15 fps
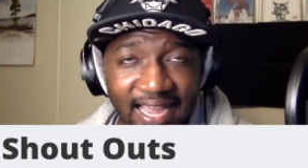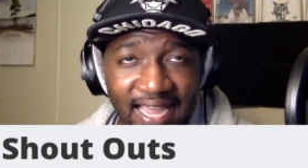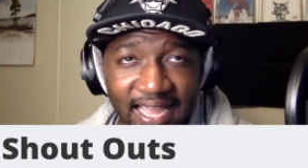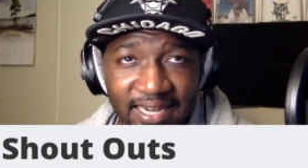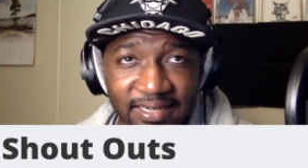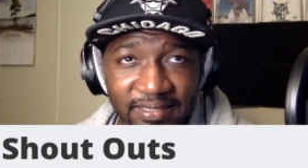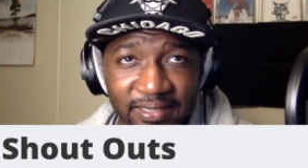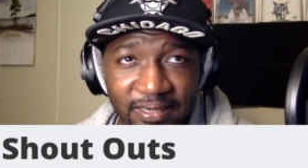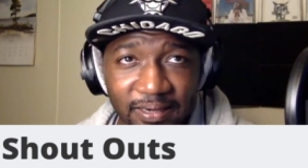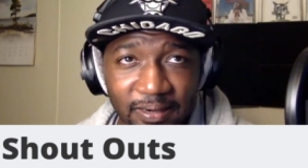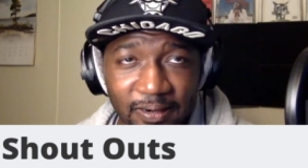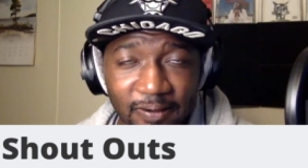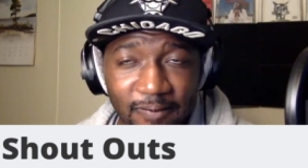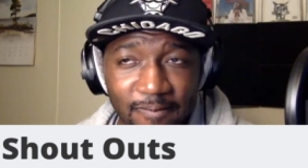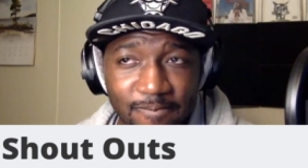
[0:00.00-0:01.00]
and
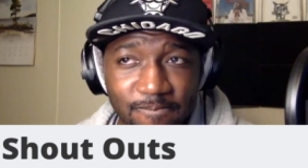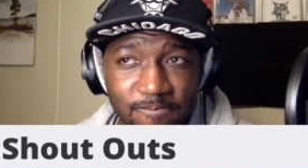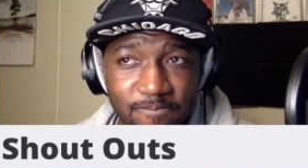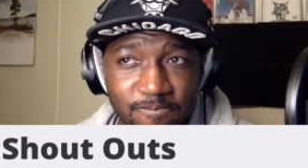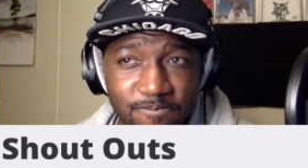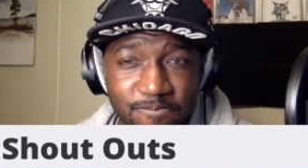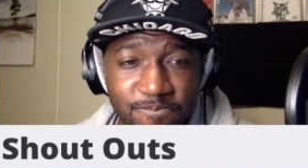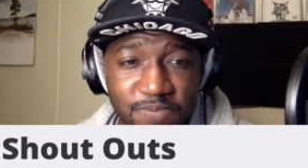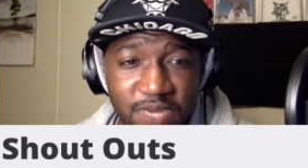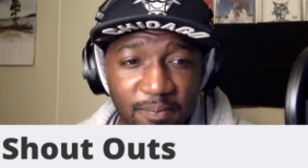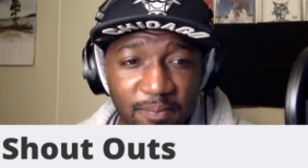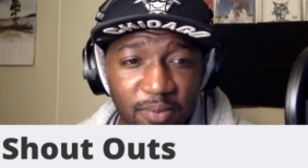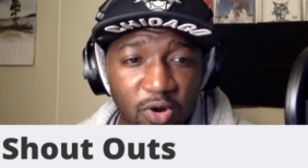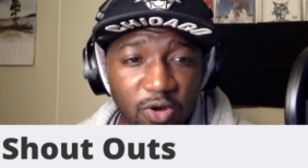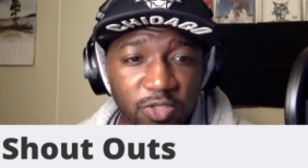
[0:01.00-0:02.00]
uh but
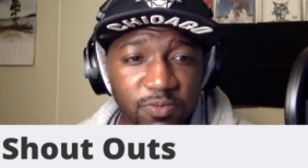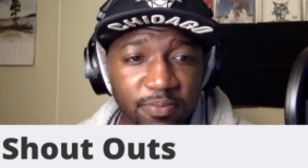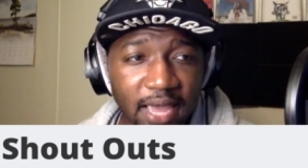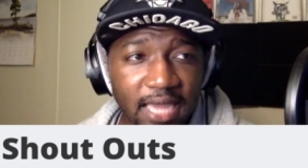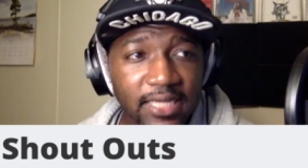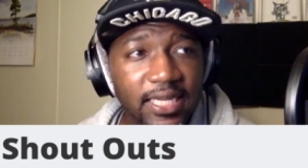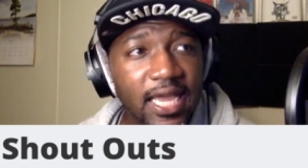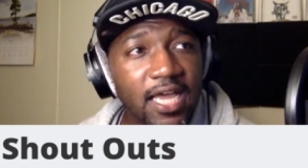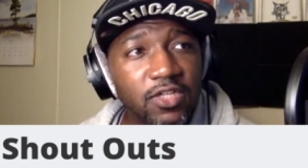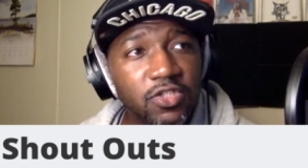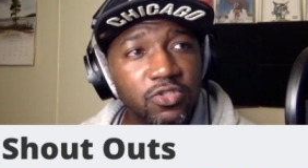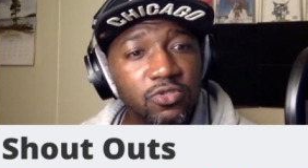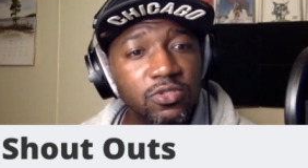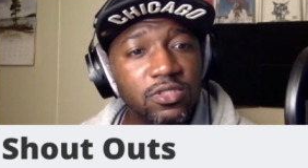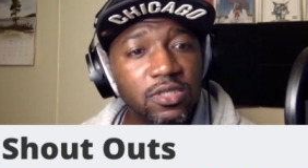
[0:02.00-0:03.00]
it boils back down
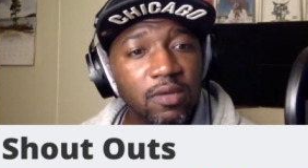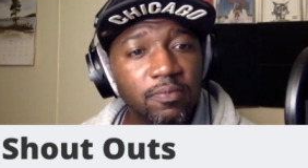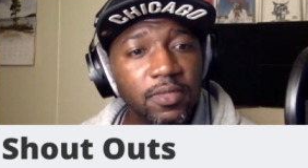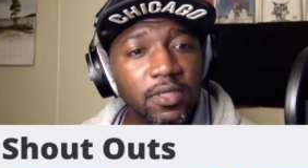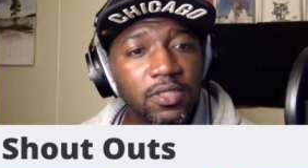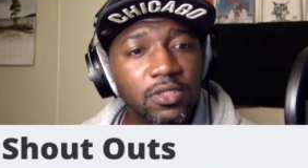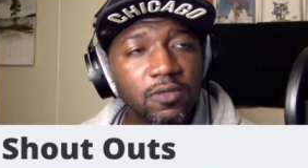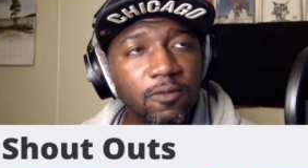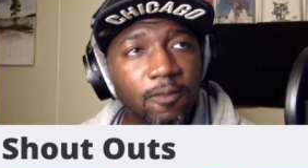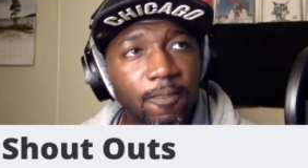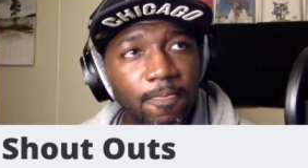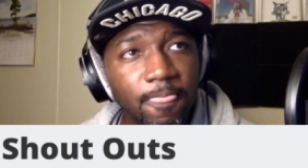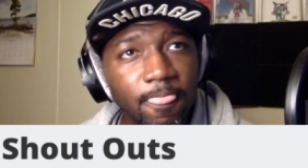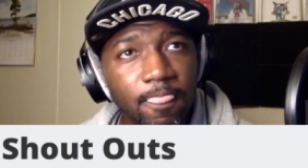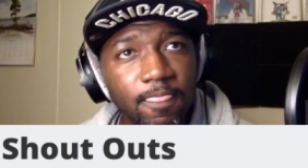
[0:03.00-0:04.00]
to something
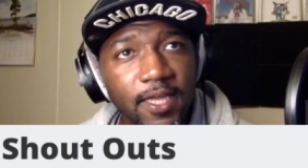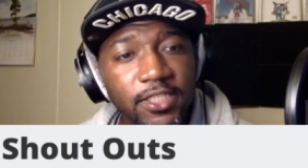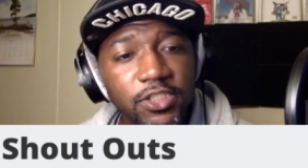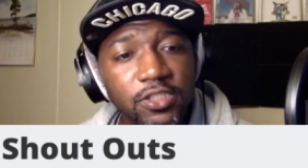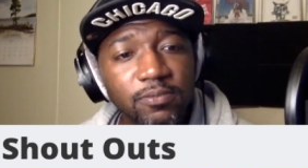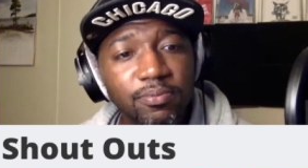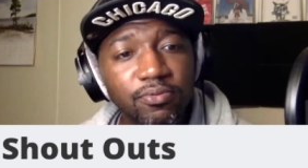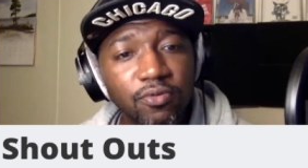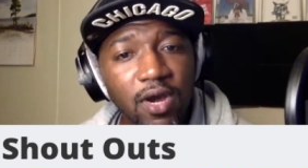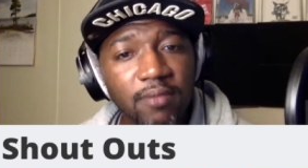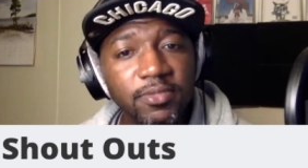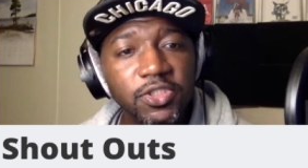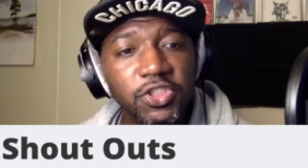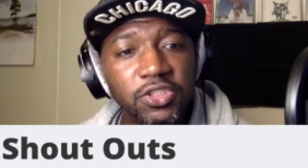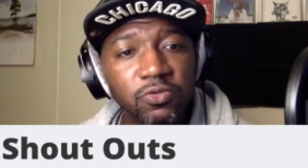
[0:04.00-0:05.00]
that she
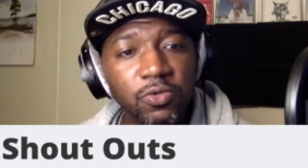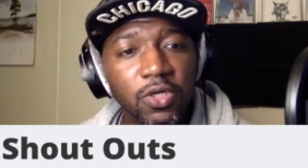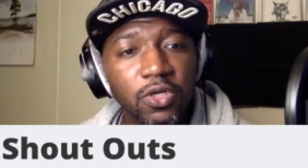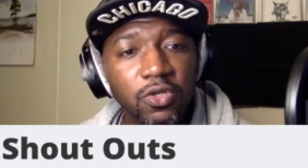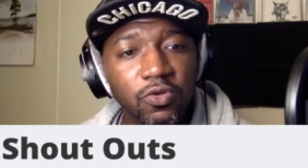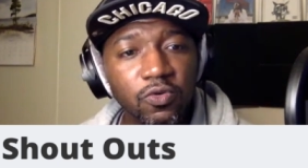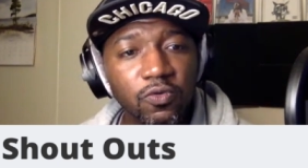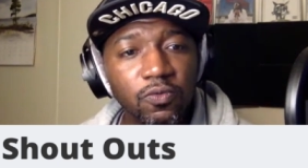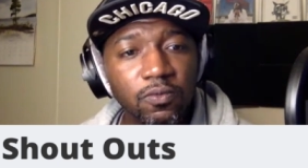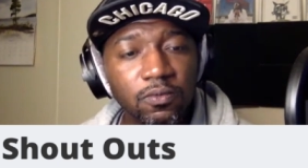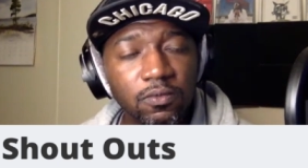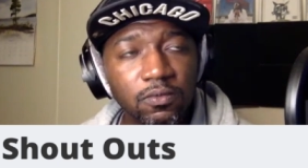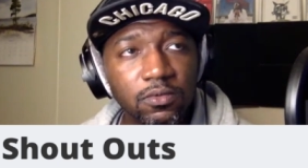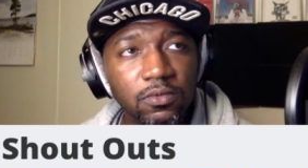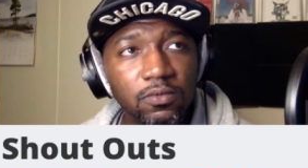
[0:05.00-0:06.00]
promised she would do
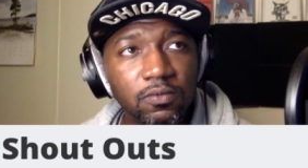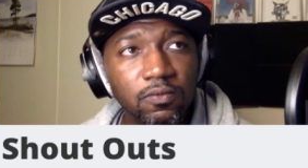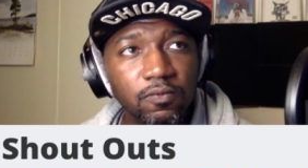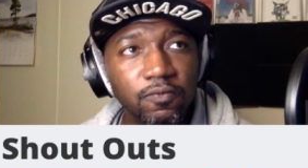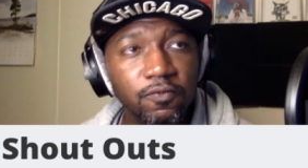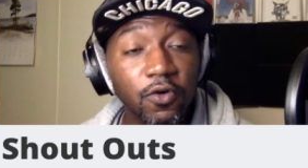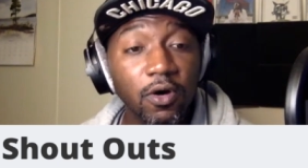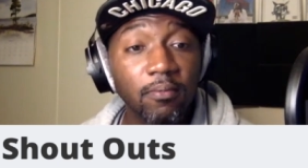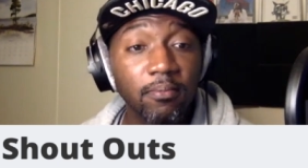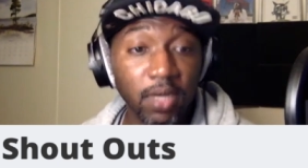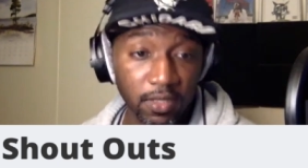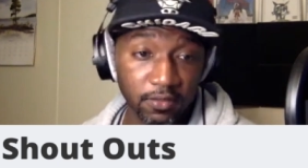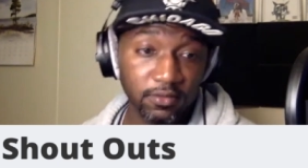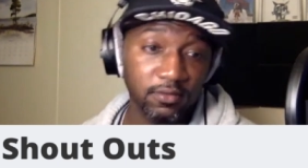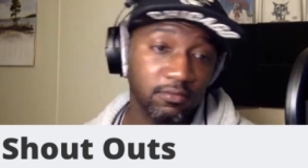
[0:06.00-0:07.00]
for a
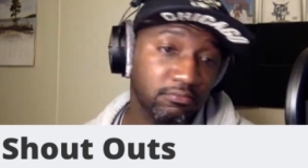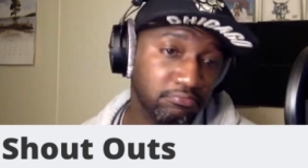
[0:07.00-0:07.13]
mother.